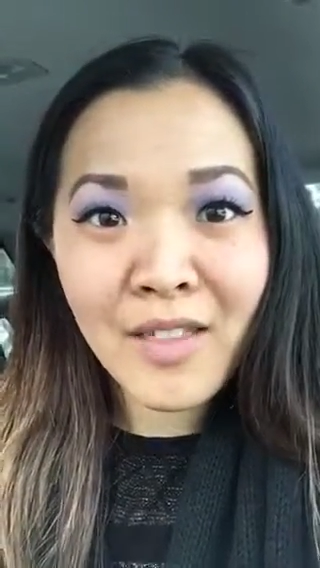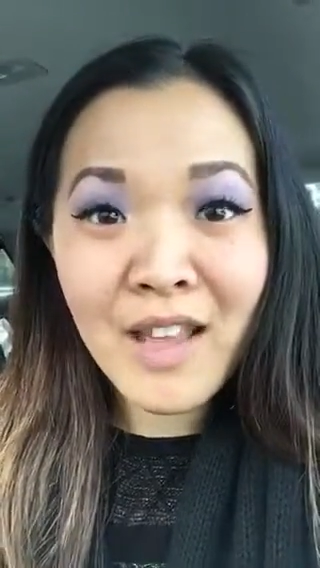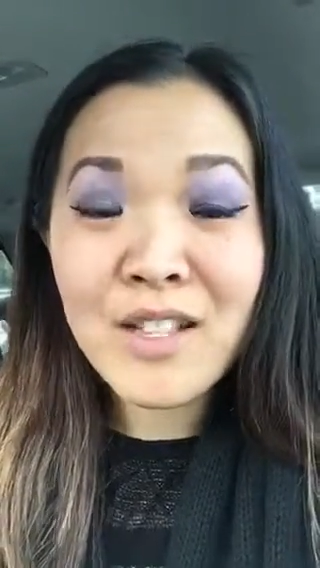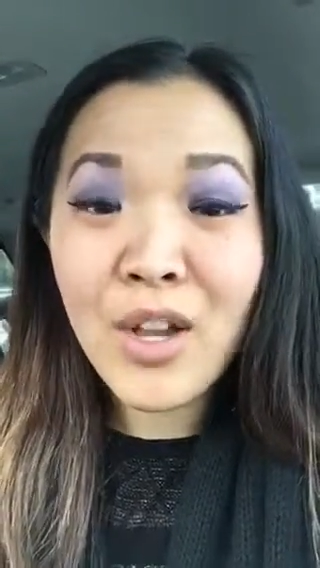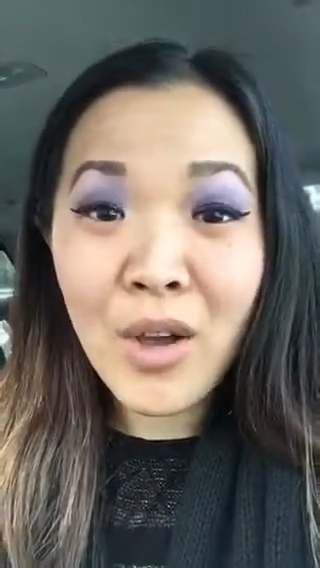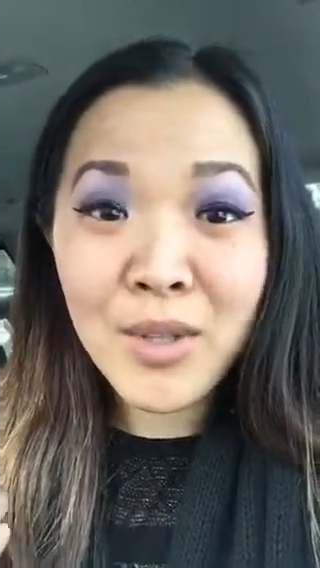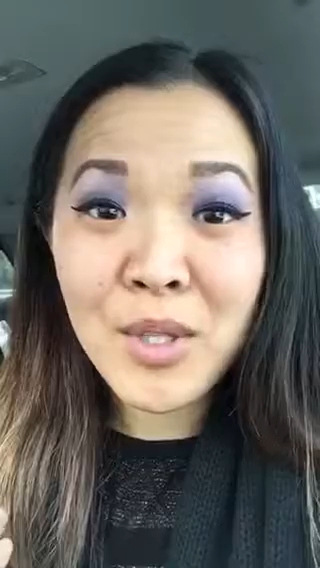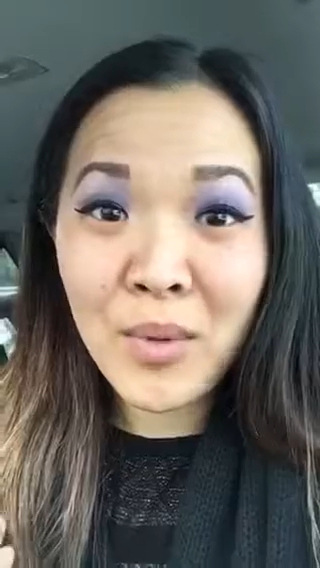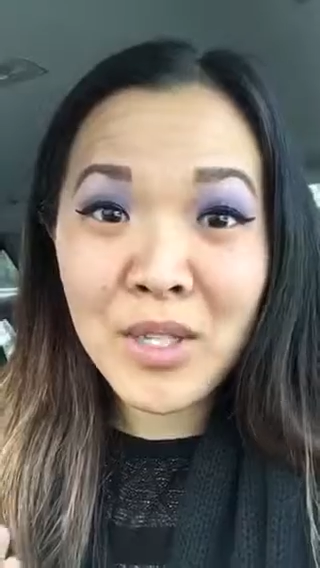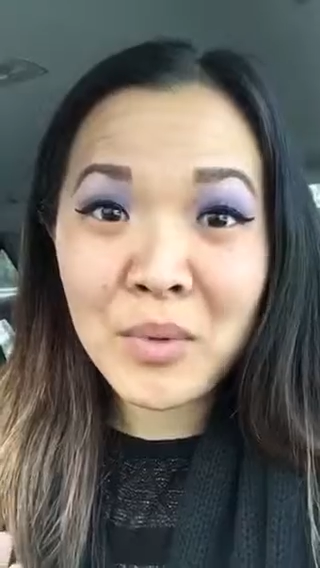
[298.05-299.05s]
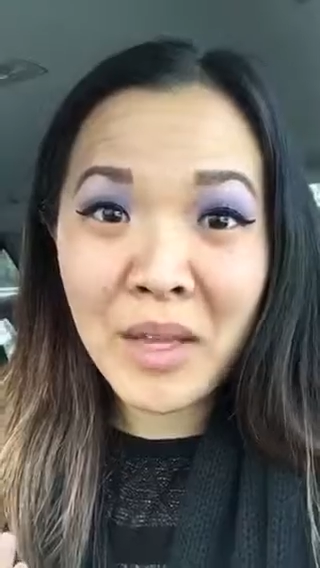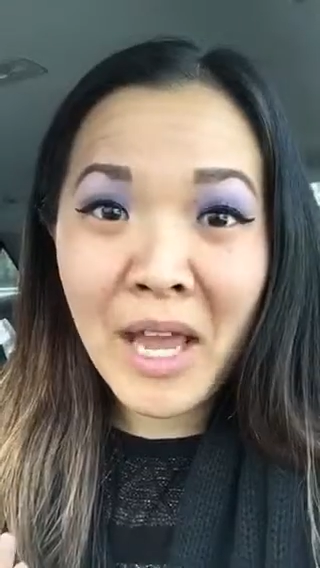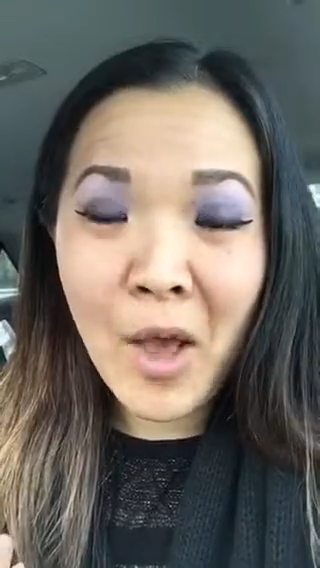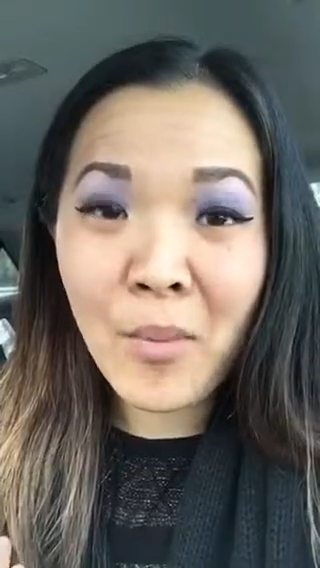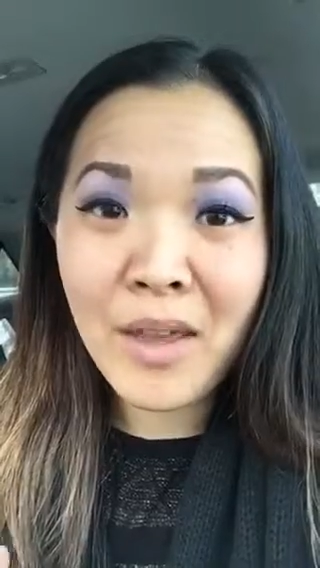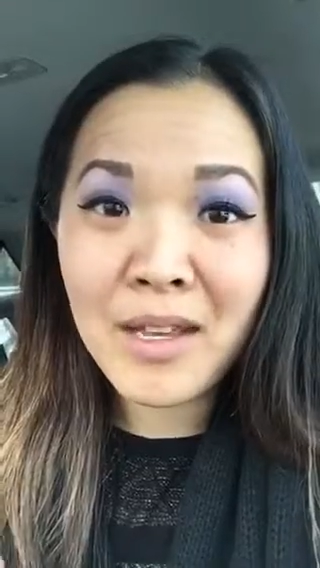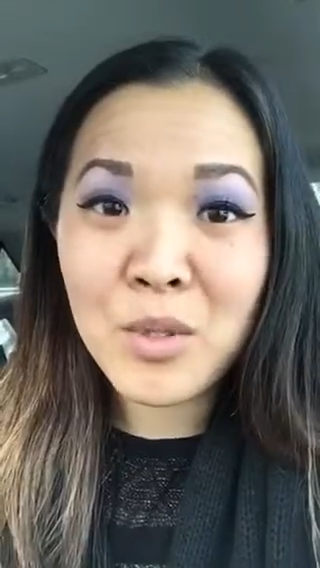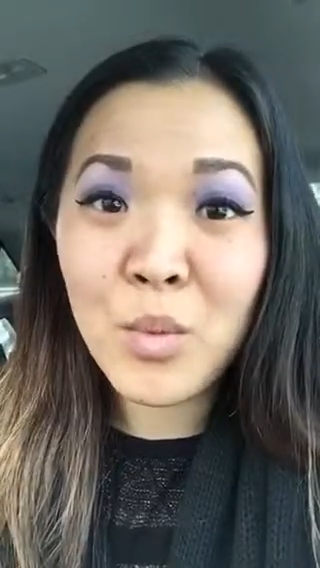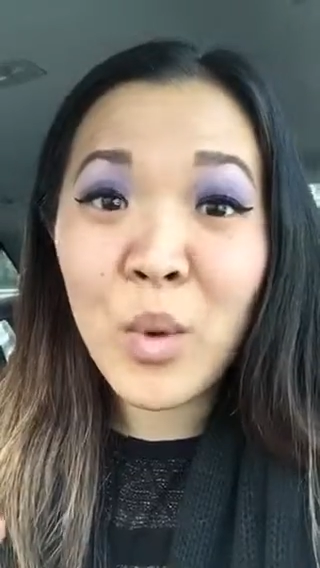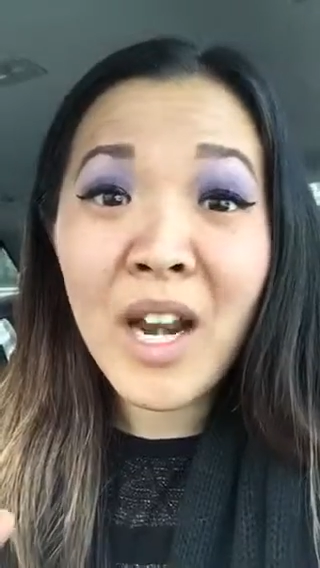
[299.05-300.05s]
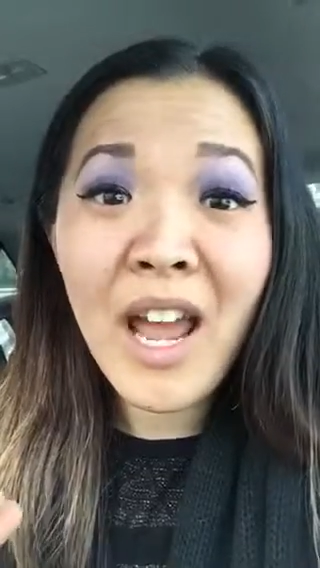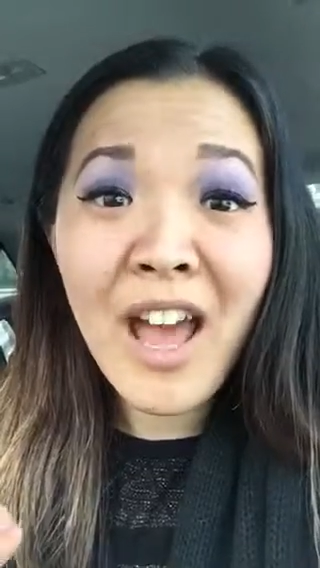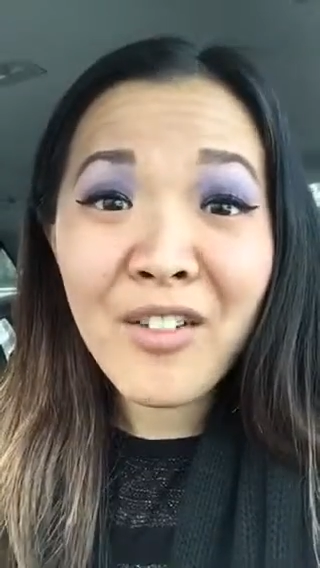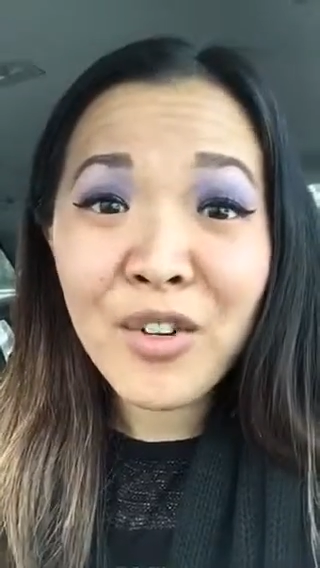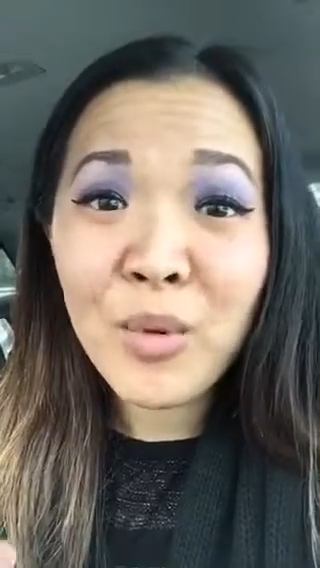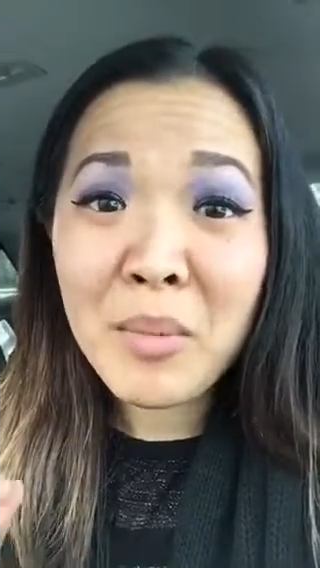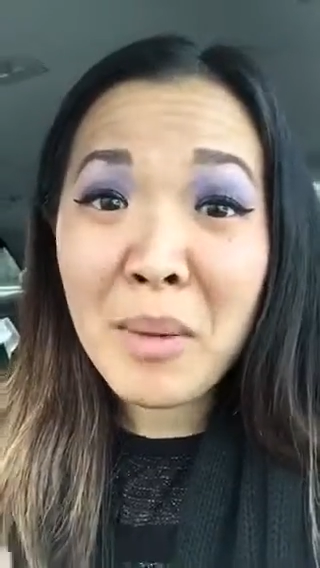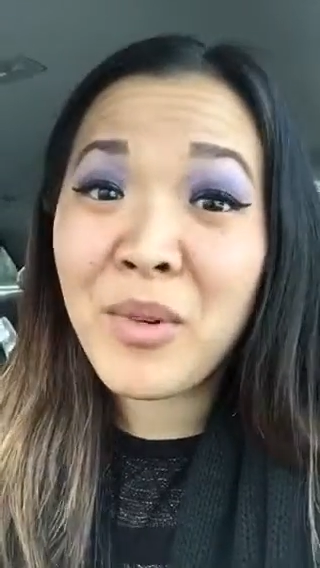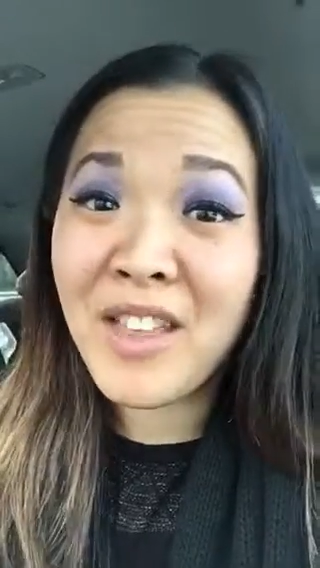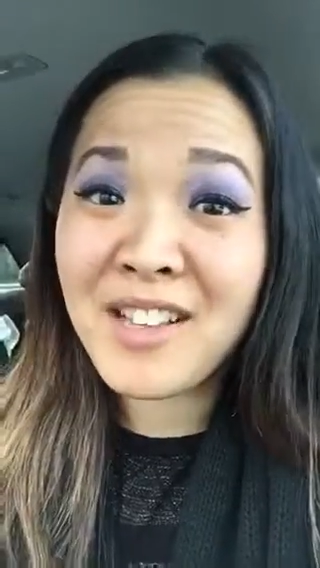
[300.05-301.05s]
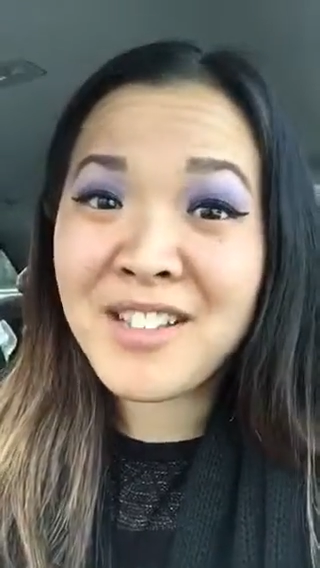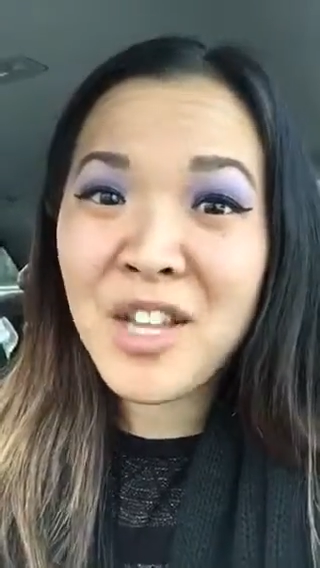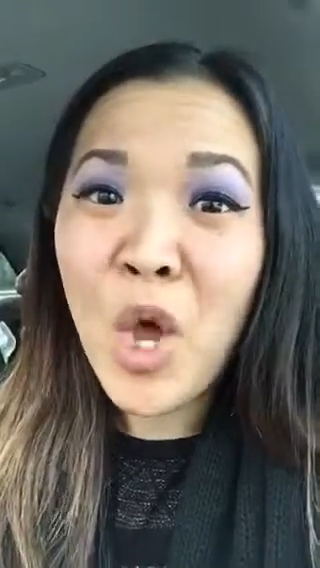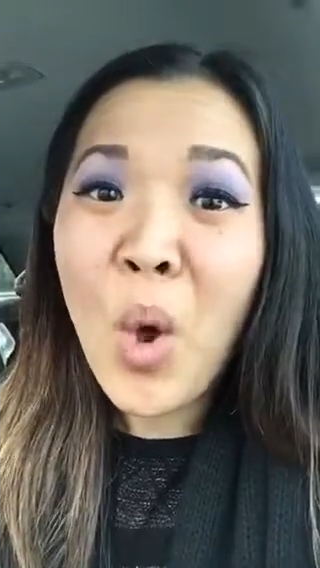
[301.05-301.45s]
And that's also what's really helped me is remember this,